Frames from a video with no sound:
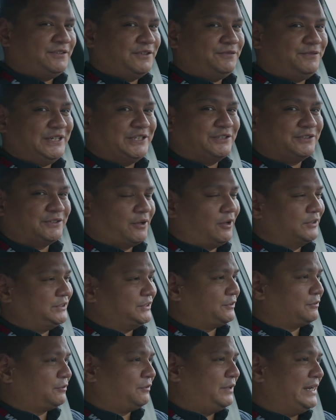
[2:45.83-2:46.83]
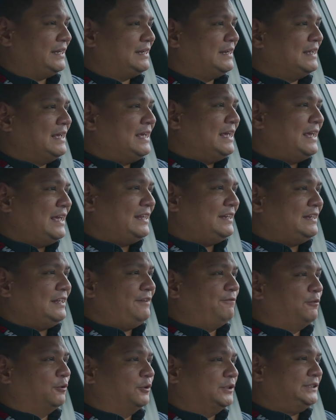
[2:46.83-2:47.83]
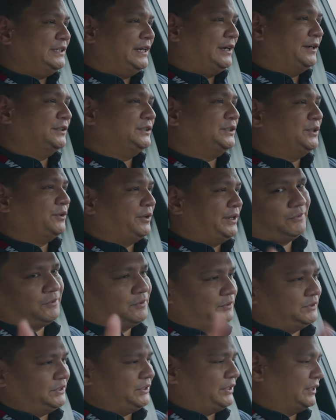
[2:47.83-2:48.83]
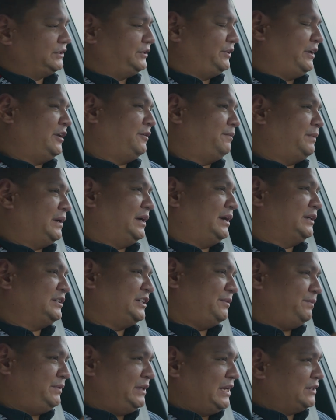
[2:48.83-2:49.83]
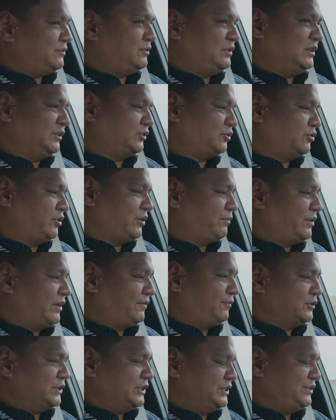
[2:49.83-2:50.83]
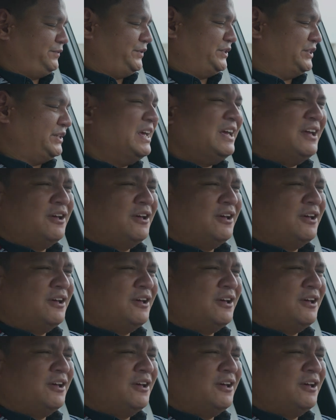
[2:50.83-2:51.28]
features are also great in the Ford Territory. Of course, you got your airbags, ABS, or electronic brake force distribution.